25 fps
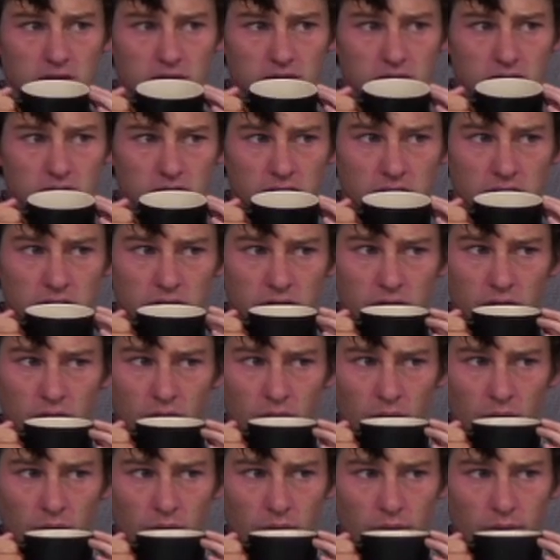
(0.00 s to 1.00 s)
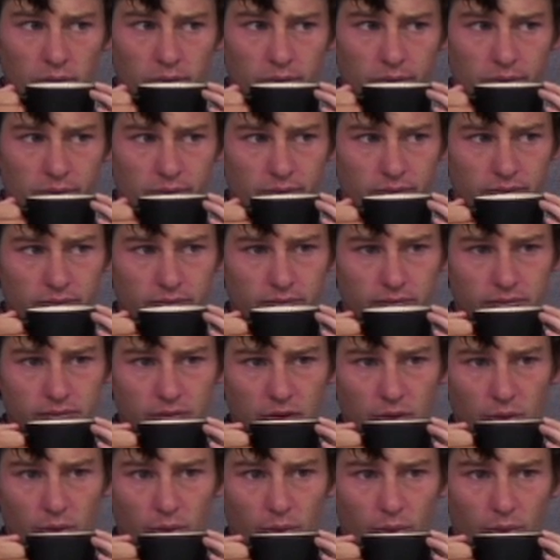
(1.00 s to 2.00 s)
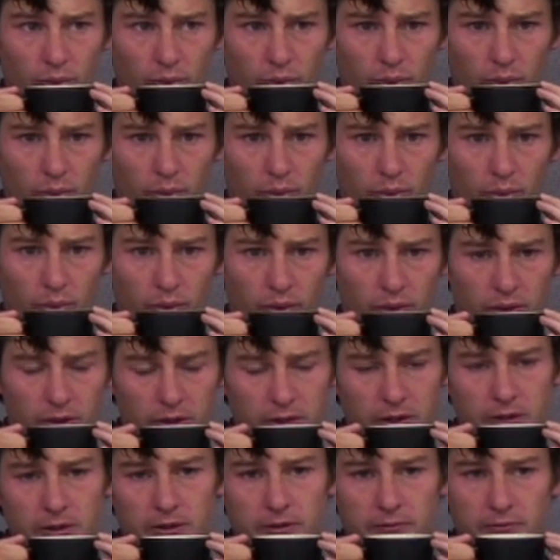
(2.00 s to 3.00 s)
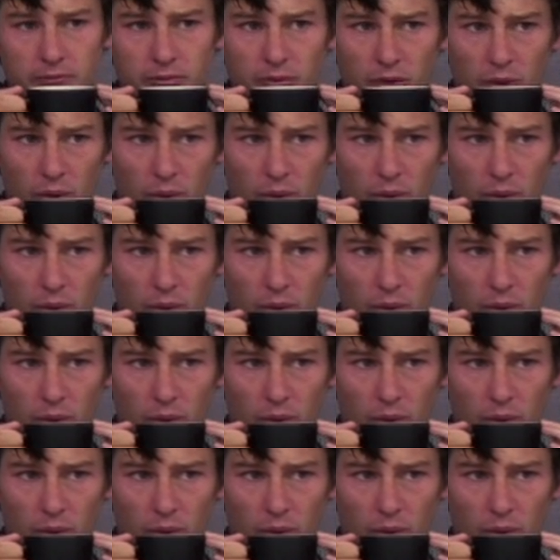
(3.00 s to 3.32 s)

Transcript: Yeah. Yeah. It's not